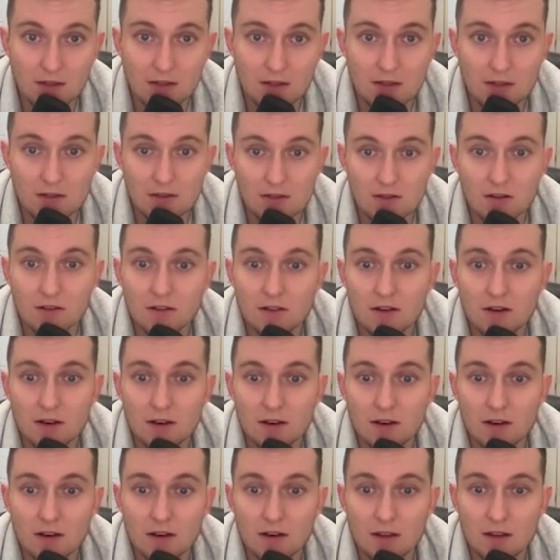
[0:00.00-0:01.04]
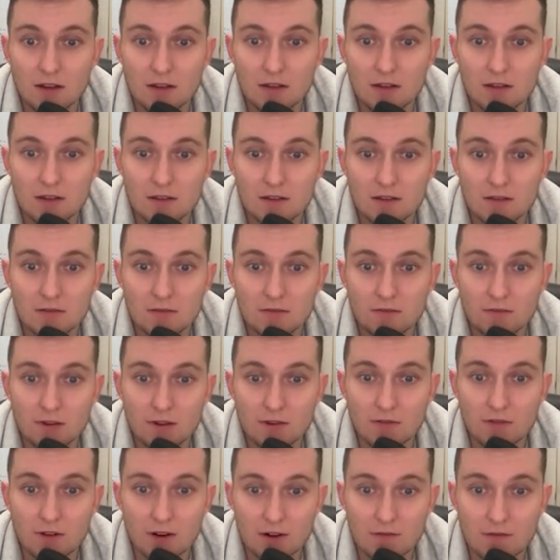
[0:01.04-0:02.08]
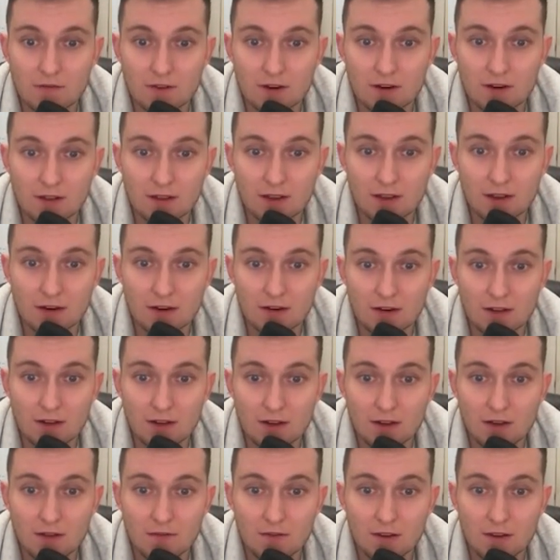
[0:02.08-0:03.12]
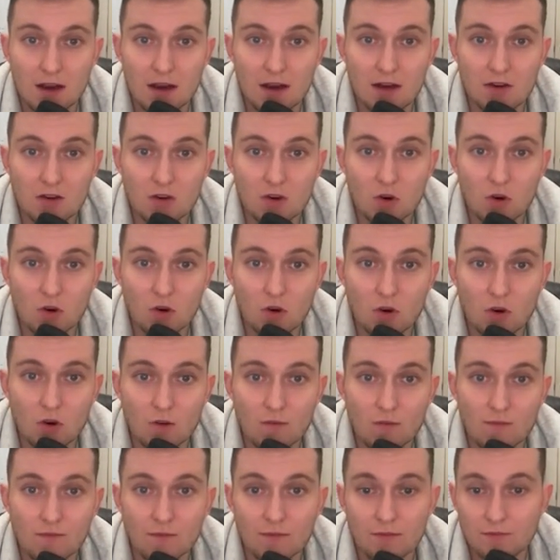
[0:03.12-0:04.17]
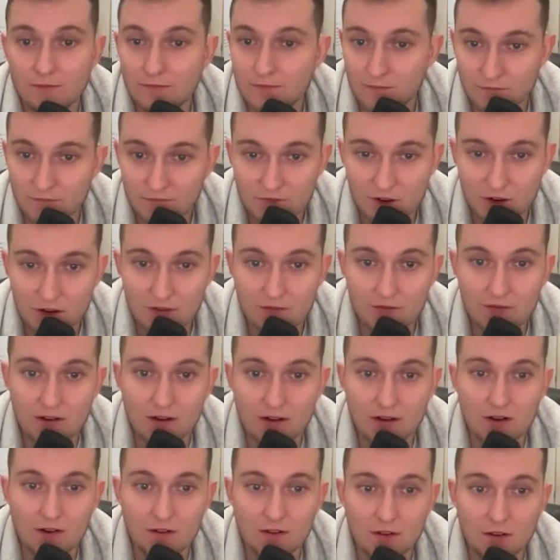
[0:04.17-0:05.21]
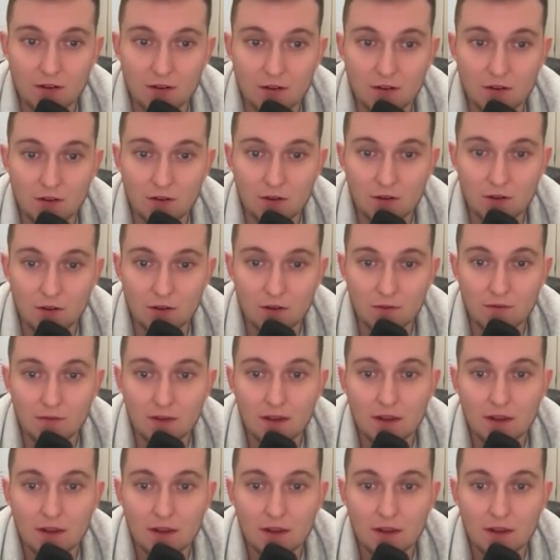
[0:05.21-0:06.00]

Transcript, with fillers: So target audience, we've already figured that all out. Goal, I've already figured out the goal.